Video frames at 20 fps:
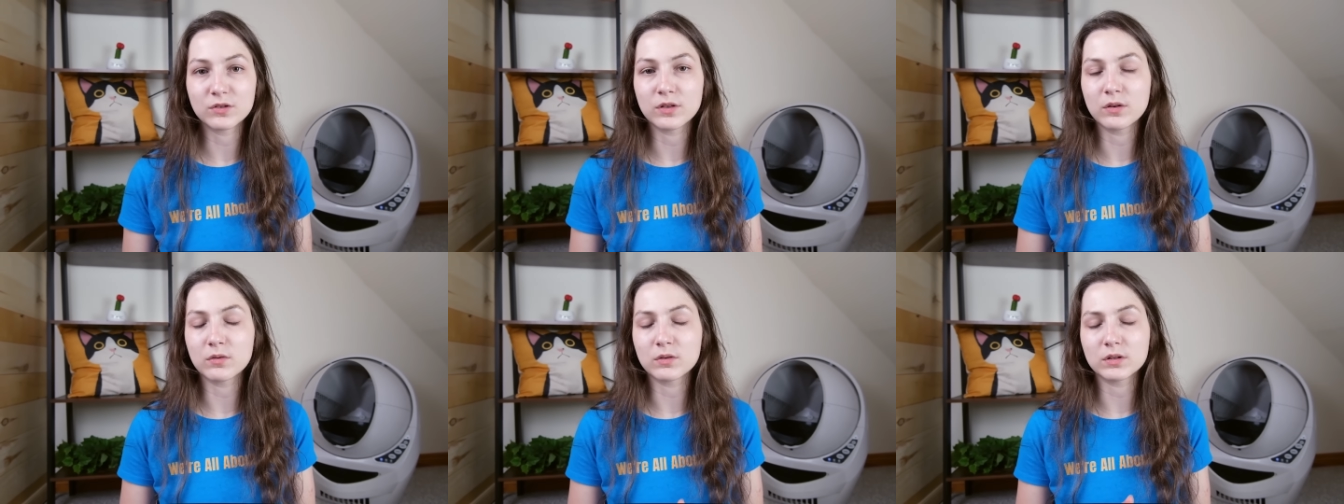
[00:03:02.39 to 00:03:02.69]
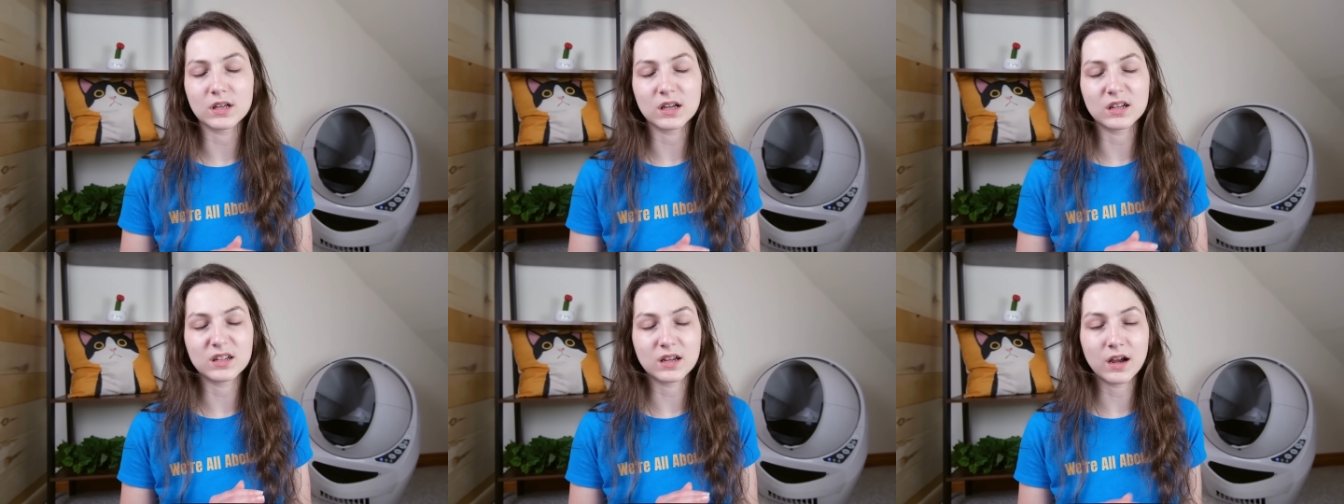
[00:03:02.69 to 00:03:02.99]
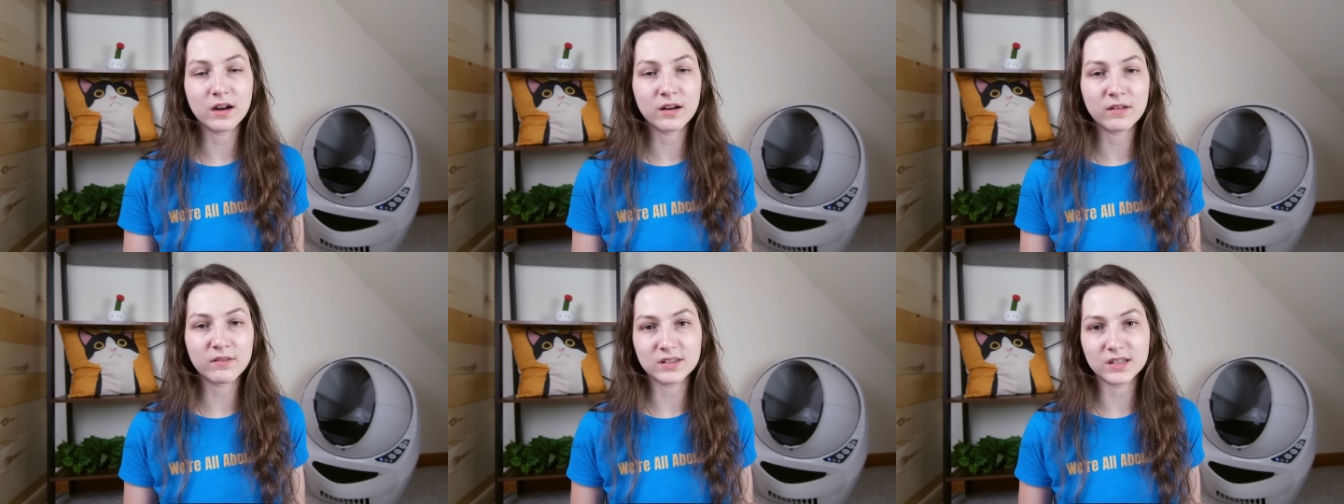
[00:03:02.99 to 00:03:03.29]
There was a
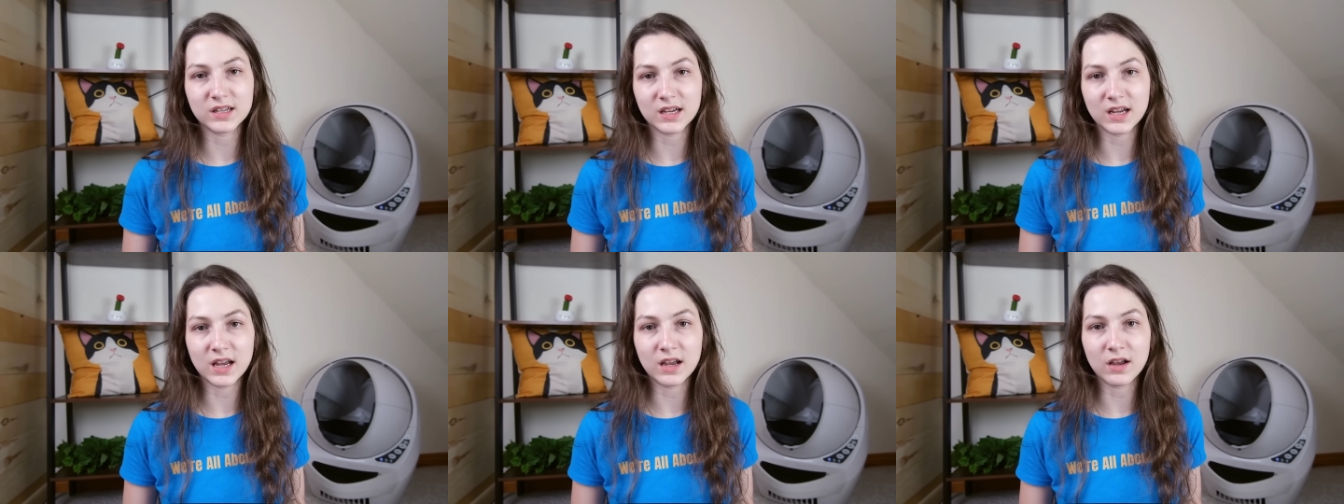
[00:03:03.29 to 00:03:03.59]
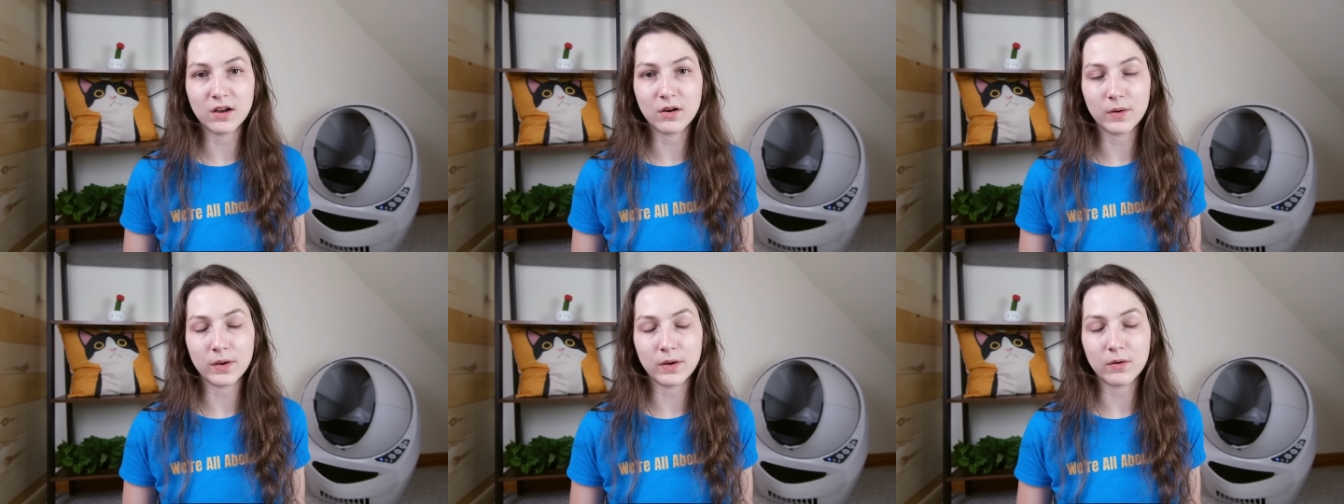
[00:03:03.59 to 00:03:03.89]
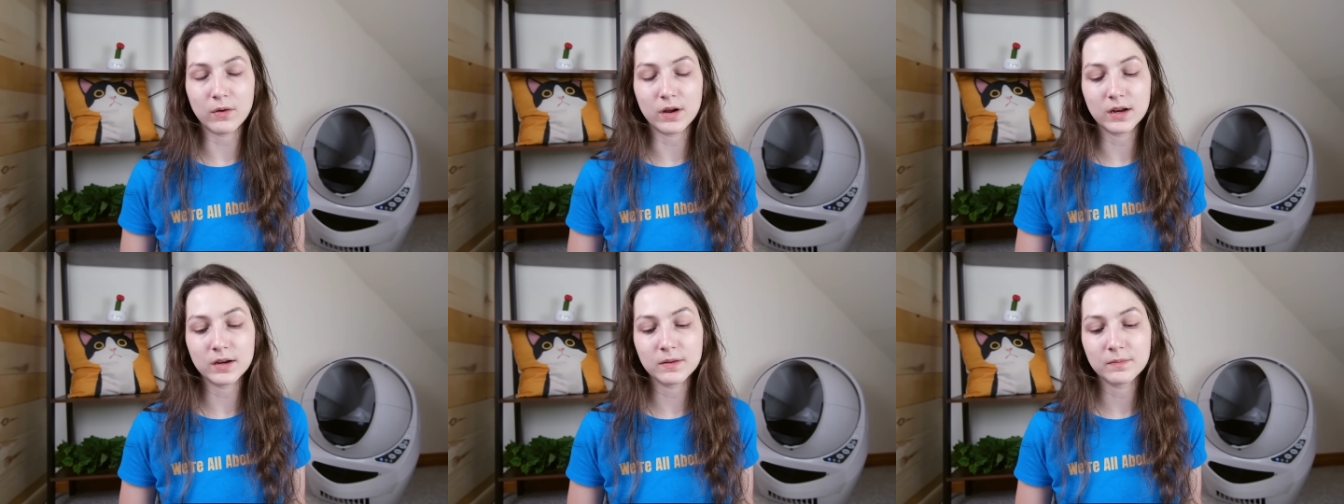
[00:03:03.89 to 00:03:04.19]
ton of sticking going
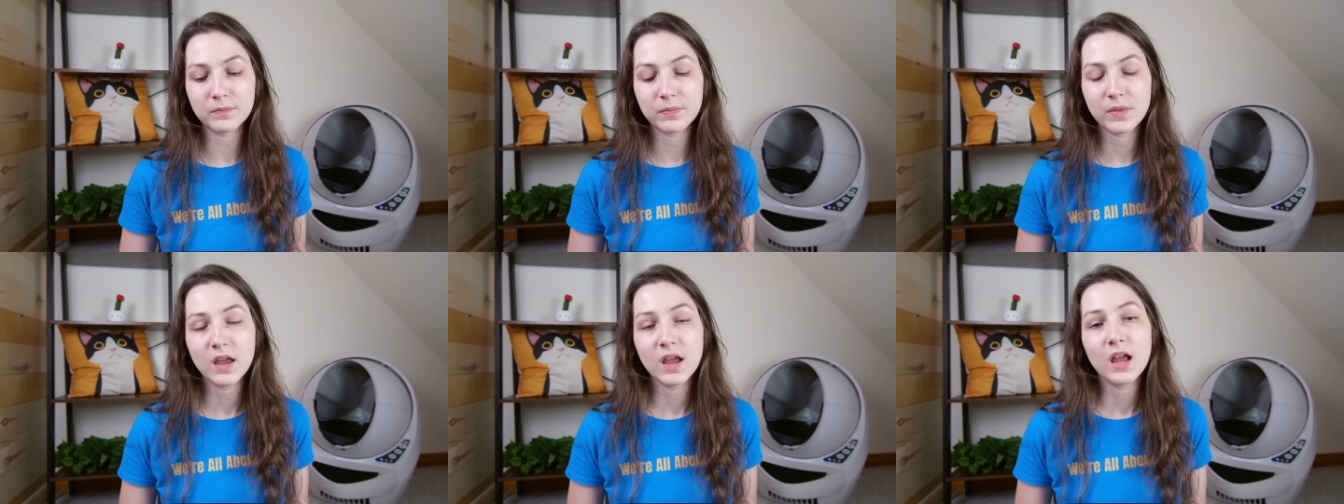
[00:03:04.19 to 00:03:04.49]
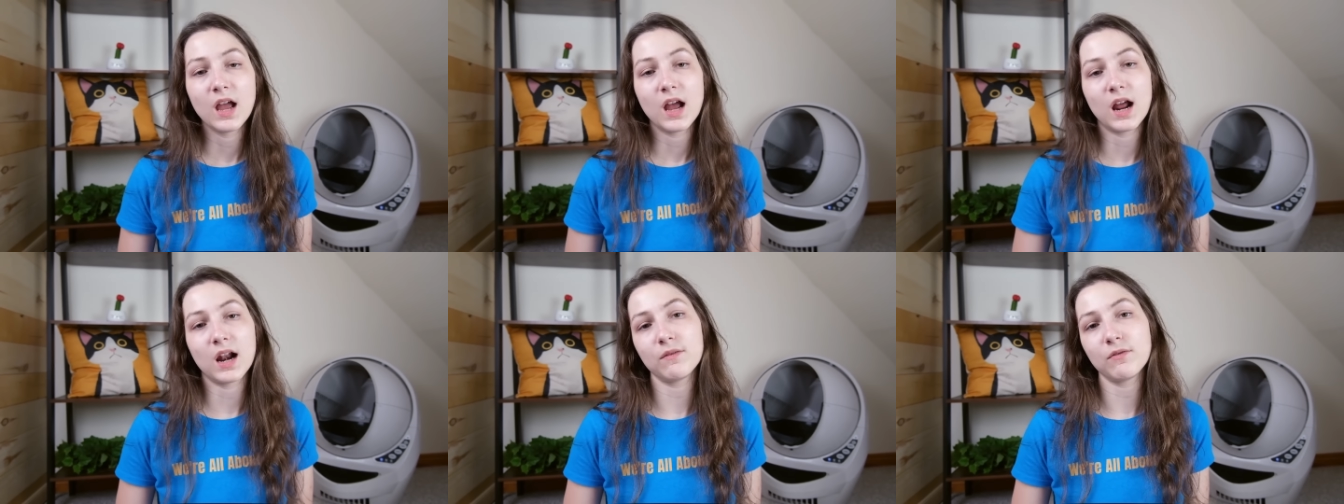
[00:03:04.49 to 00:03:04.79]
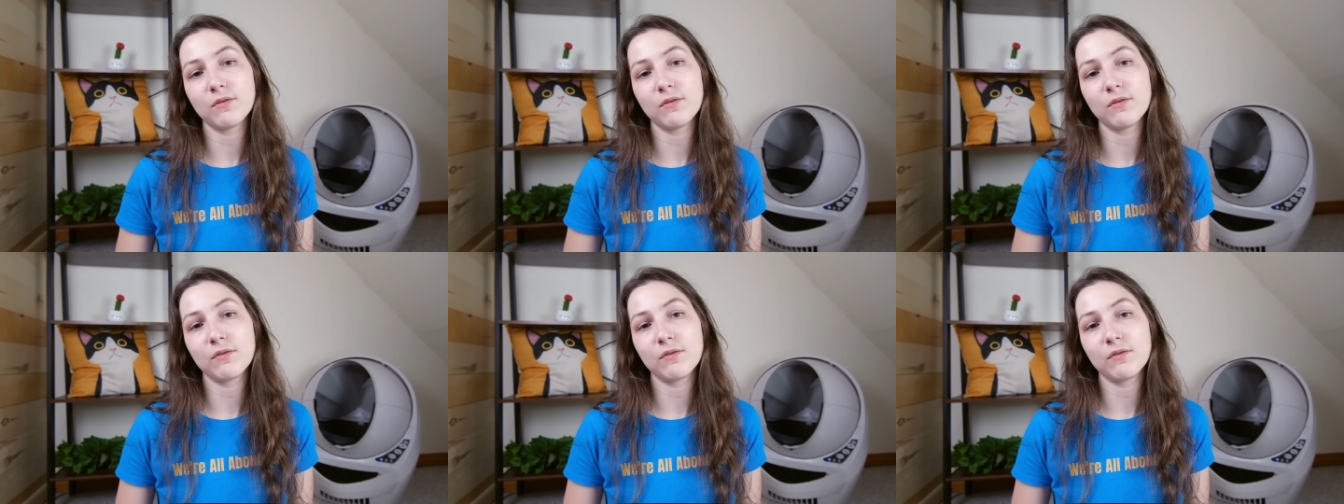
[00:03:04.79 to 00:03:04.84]
on. And I've